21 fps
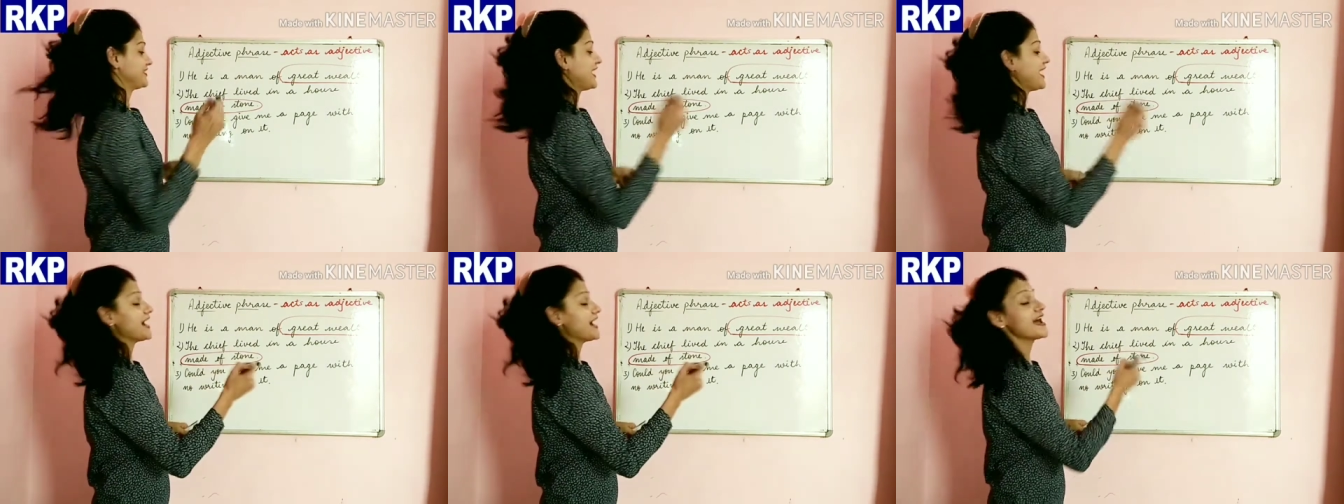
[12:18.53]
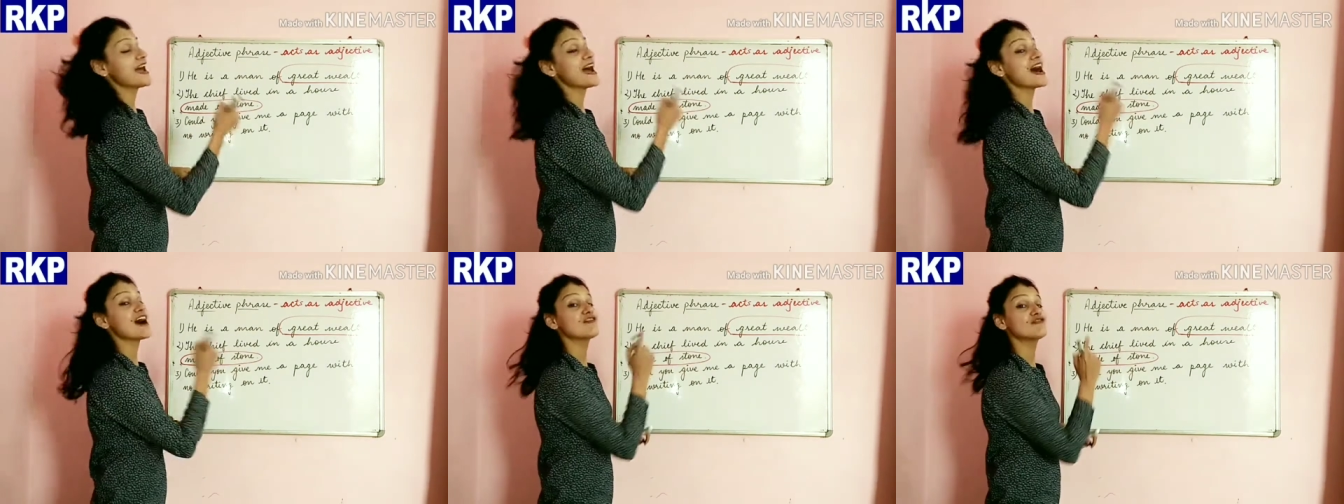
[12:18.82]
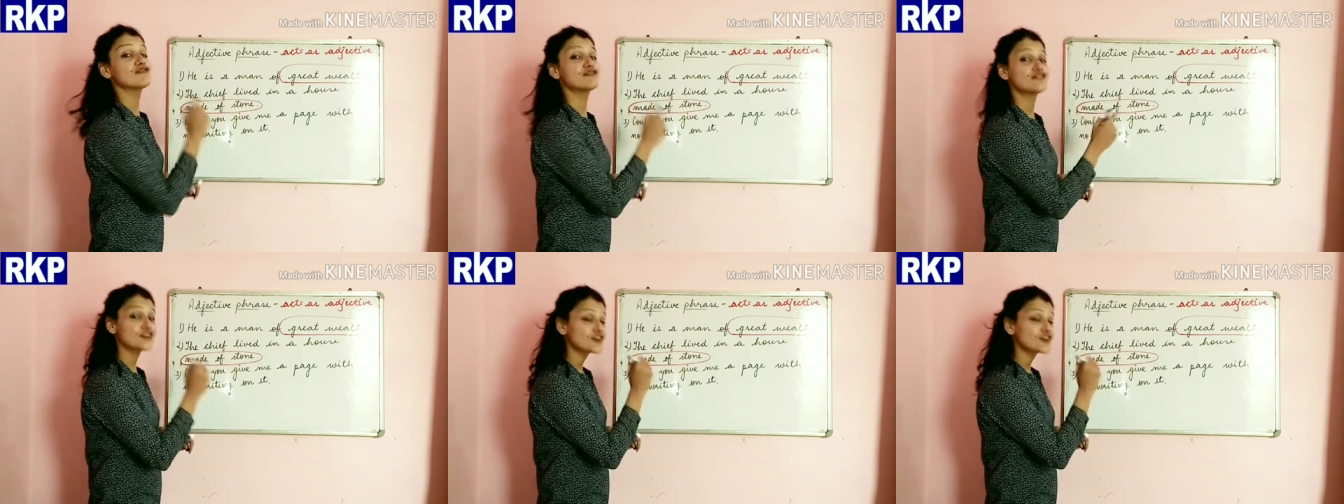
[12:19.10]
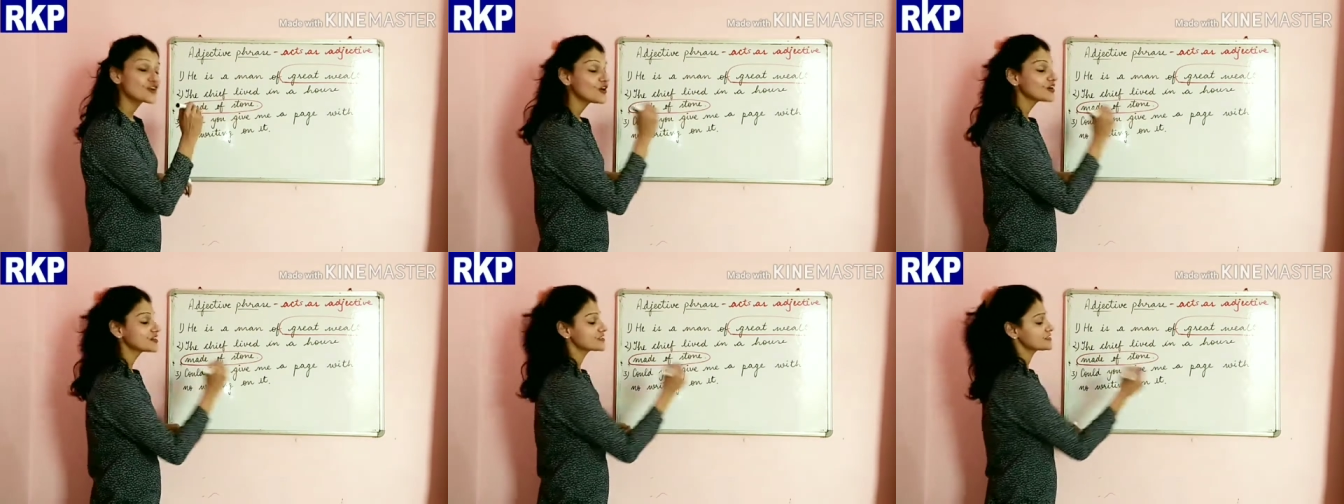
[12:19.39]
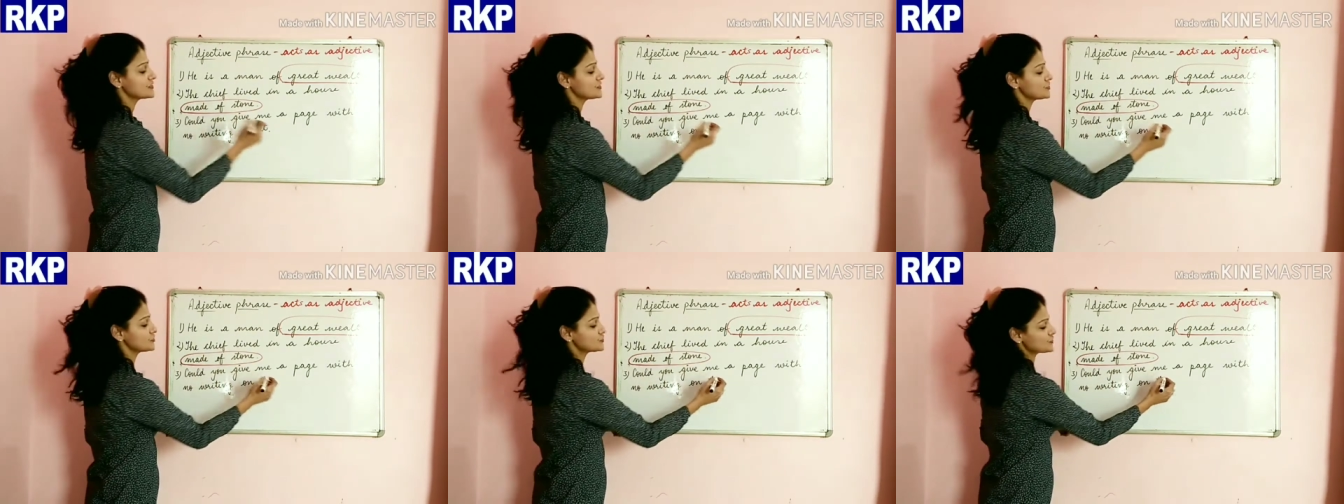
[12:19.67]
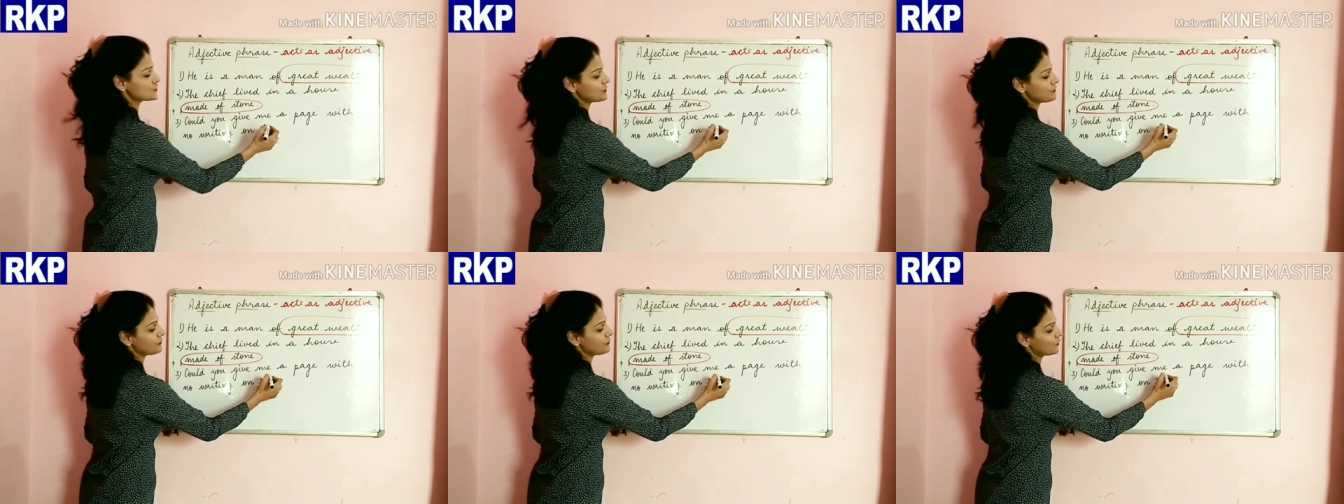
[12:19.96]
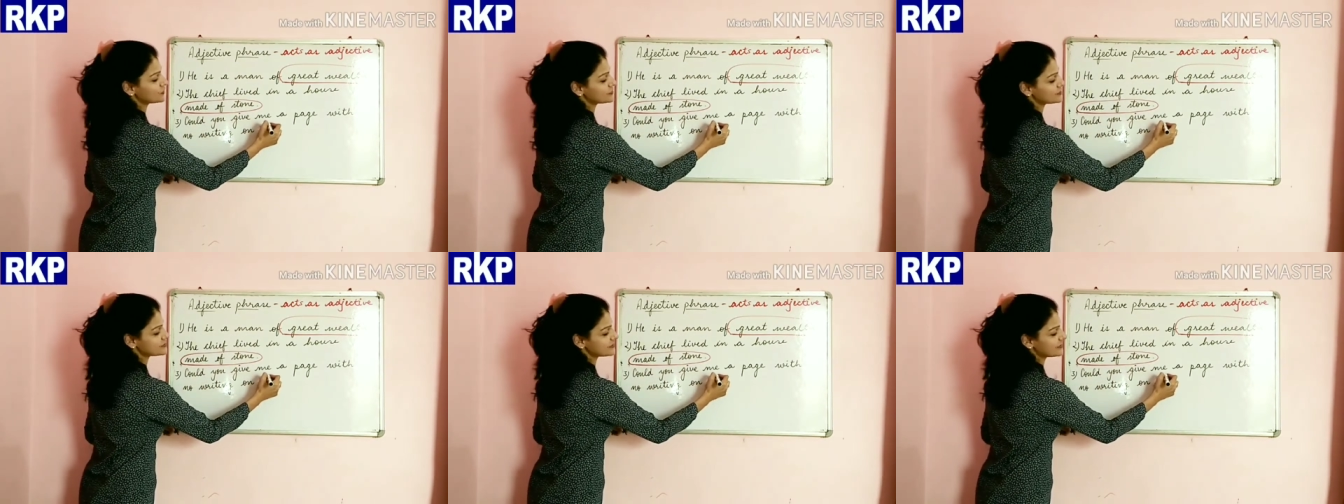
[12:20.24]
I have forgotten to
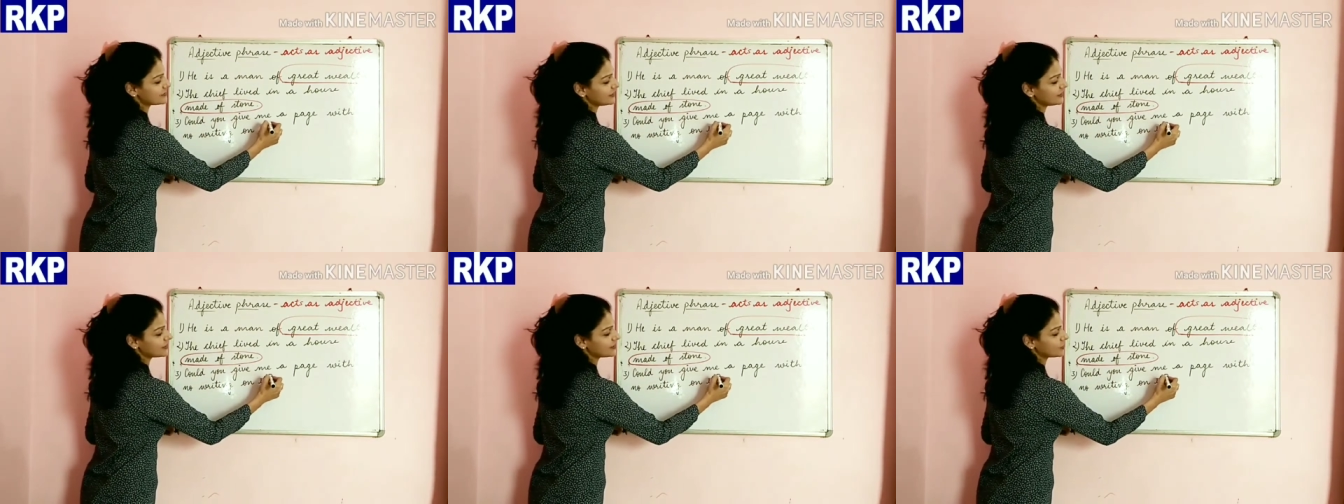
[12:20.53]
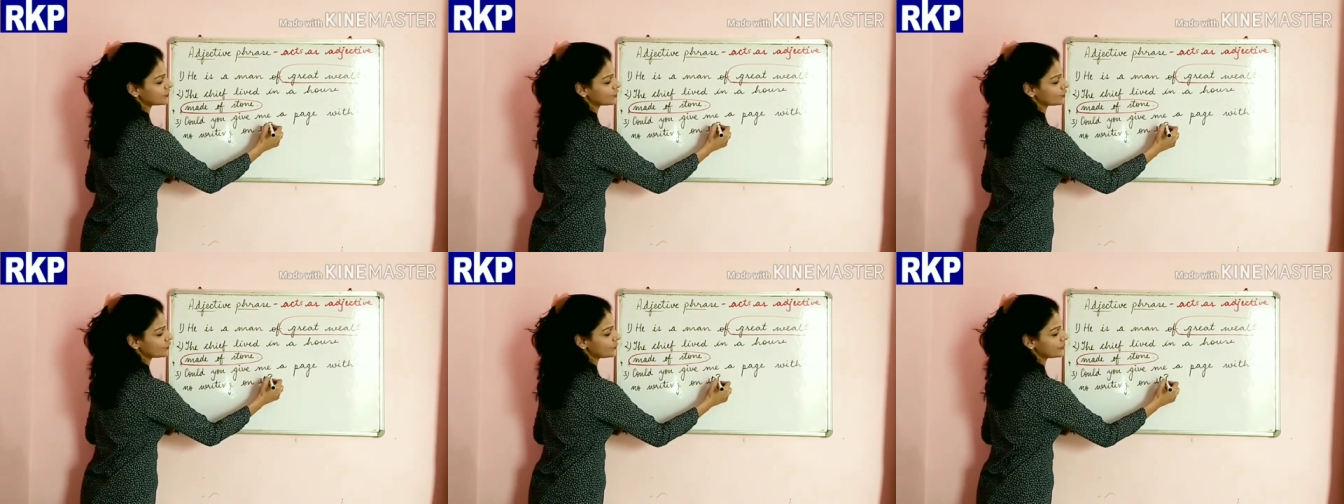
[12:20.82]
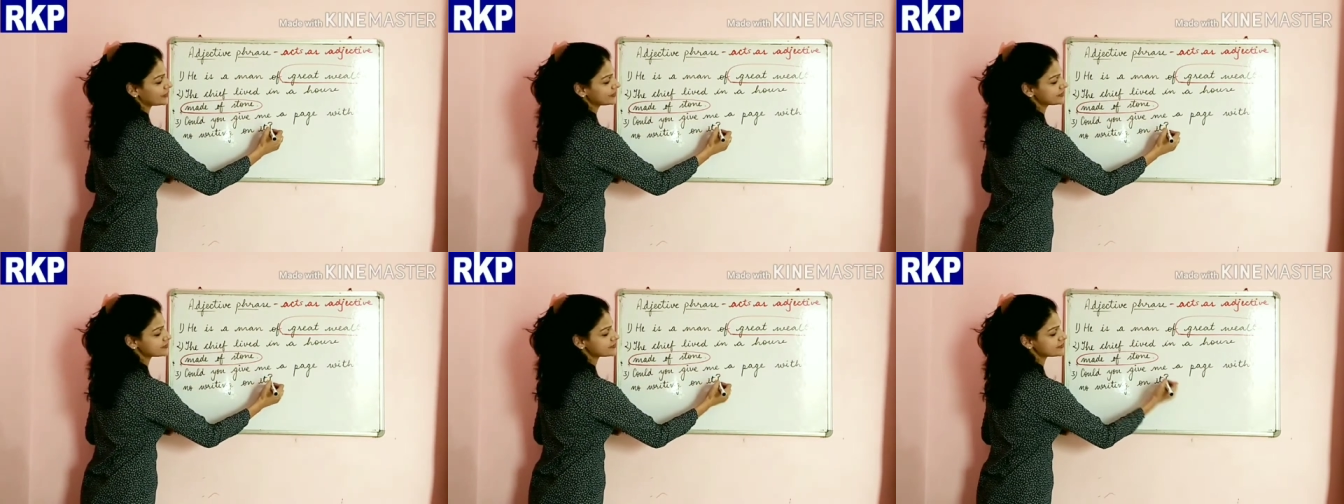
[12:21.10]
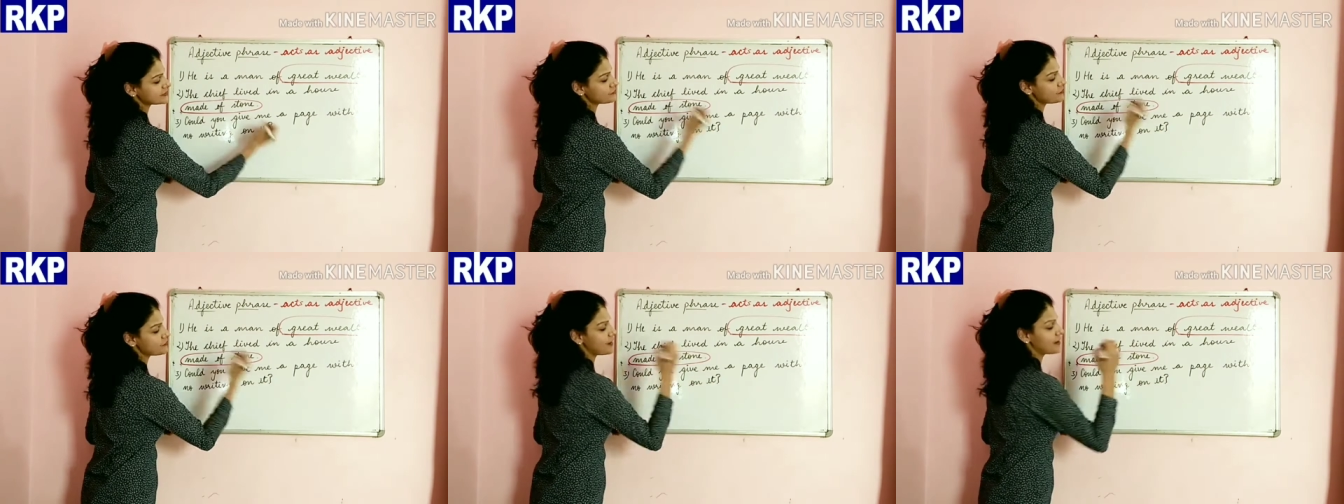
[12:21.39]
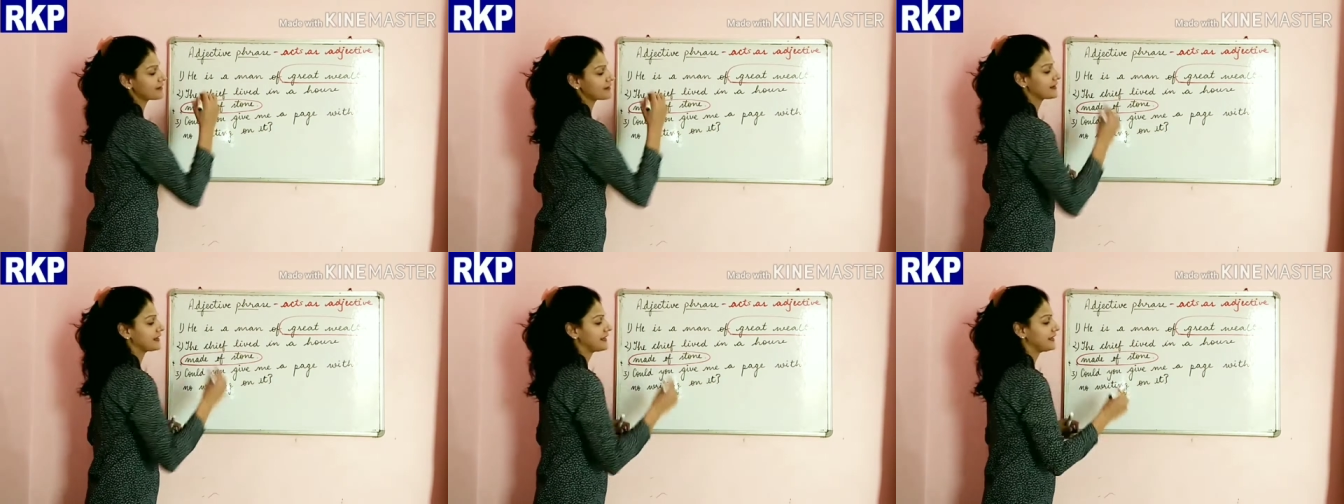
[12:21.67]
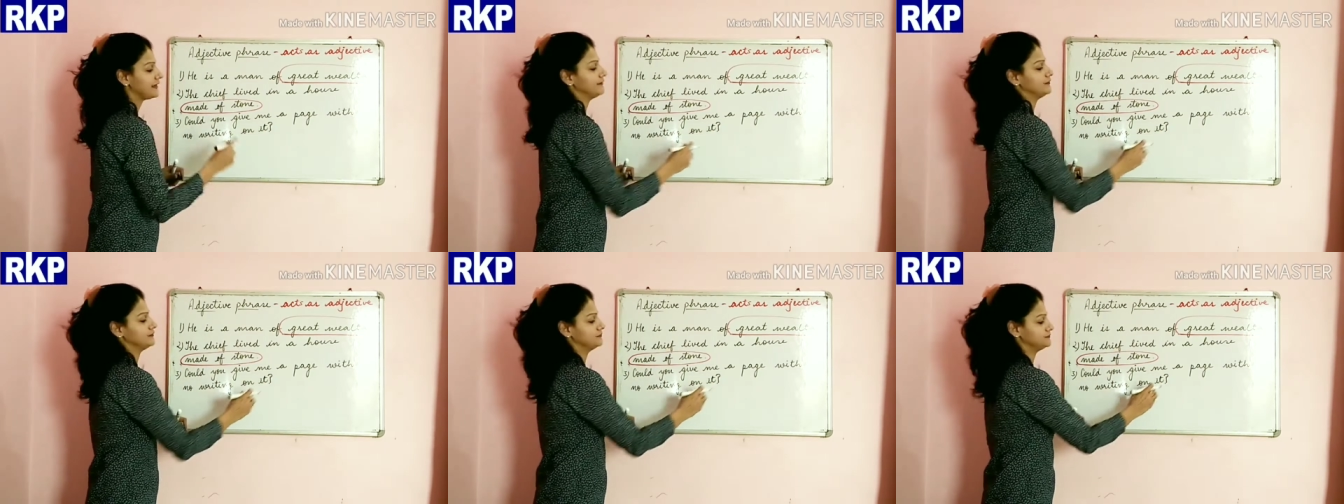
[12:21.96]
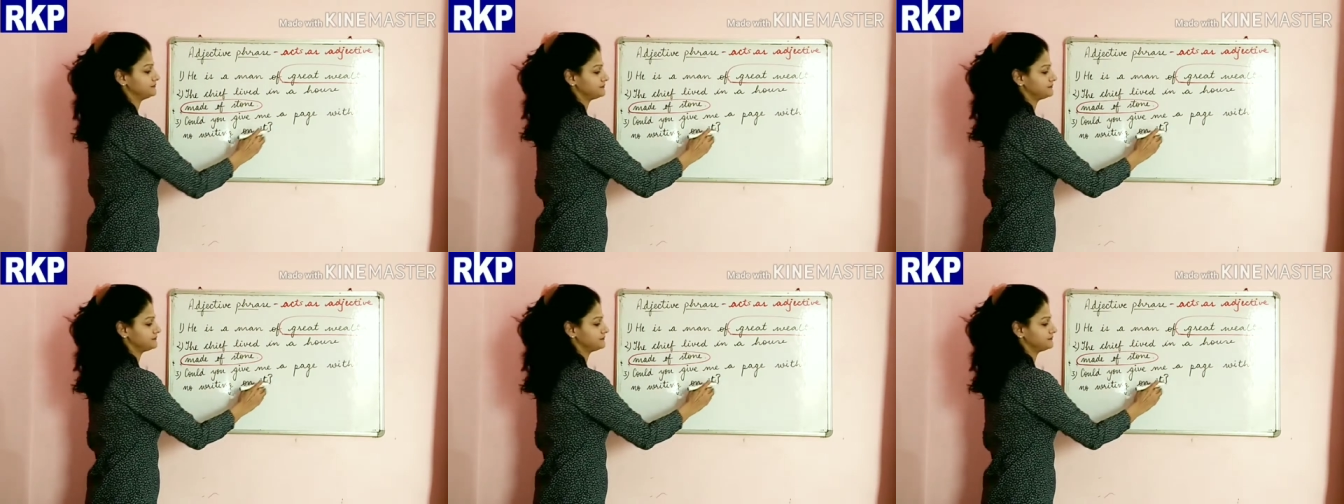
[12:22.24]
put a question mark here,